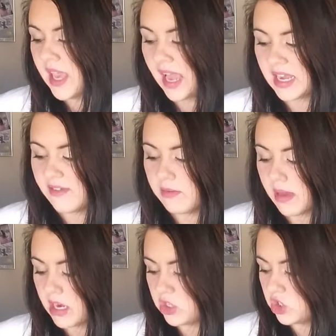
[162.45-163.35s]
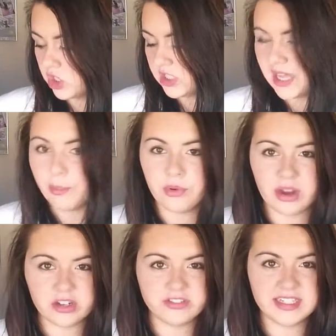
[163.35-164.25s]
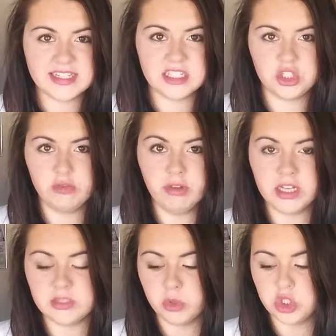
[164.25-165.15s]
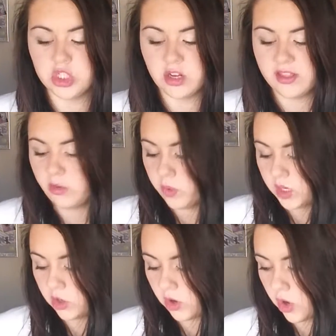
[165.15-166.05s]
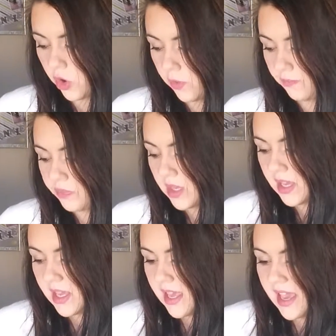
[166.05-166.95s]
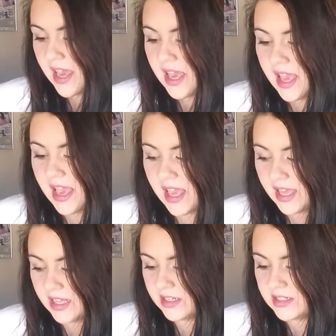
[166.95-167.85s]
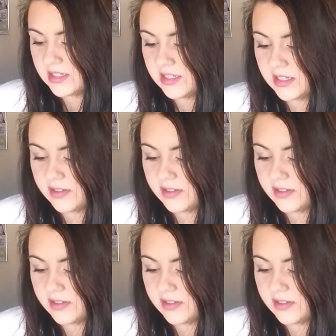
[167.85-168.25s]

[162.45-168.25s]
And Evie managed to snap her out of it, and then she realized what she'd done and they wanted to go home. And